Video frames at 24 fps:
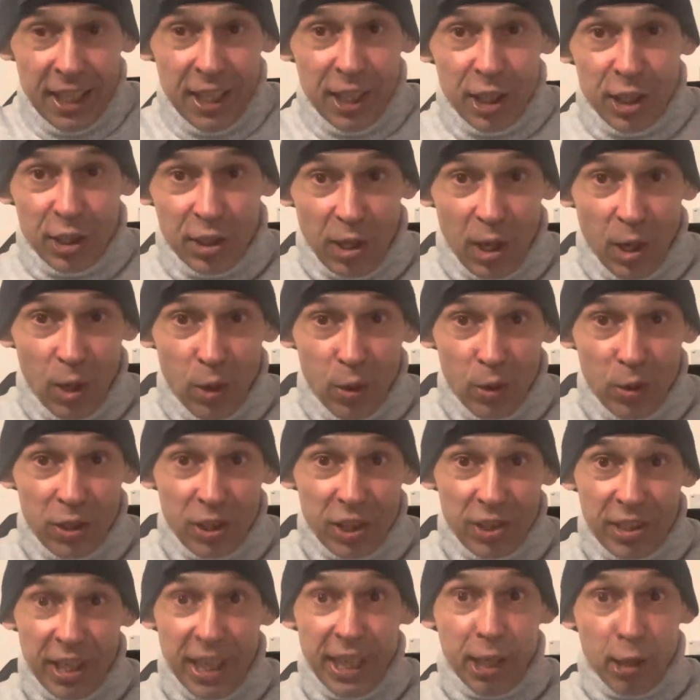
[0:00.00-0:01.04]
so to
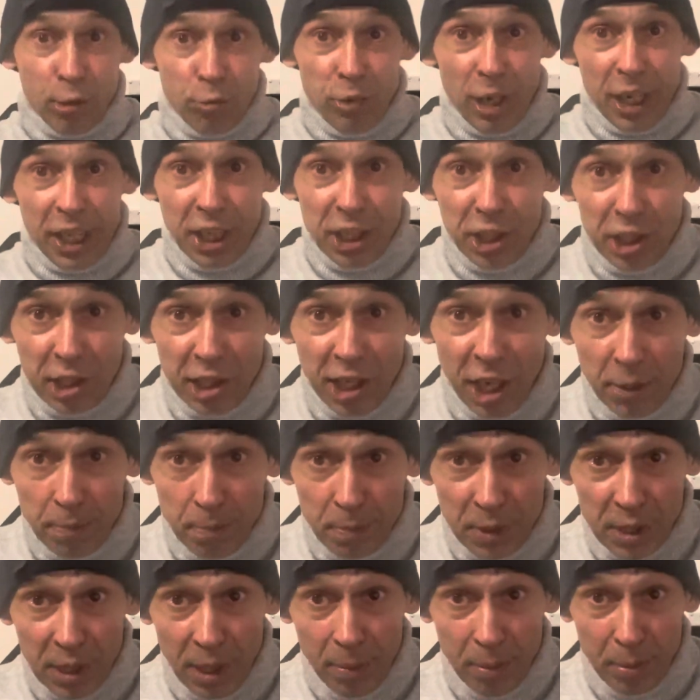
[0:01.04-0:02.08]
take a run
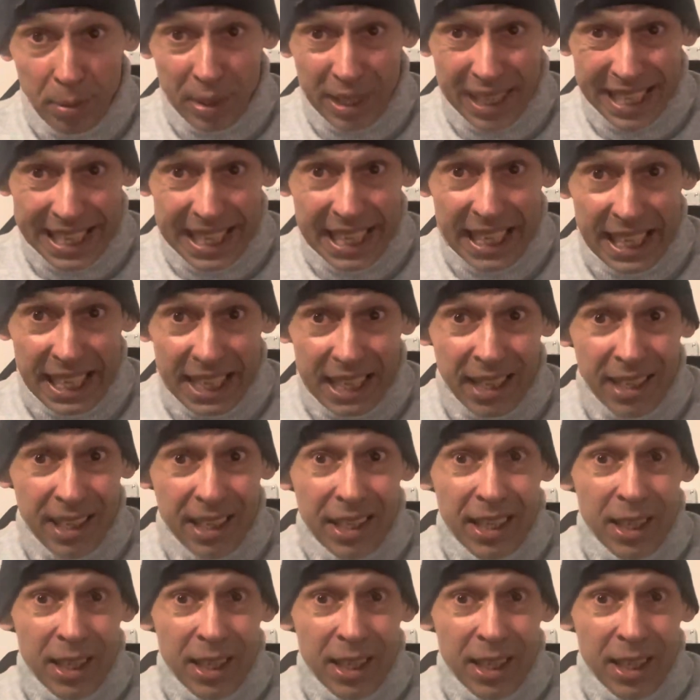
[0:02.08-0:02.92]
and jump and kick.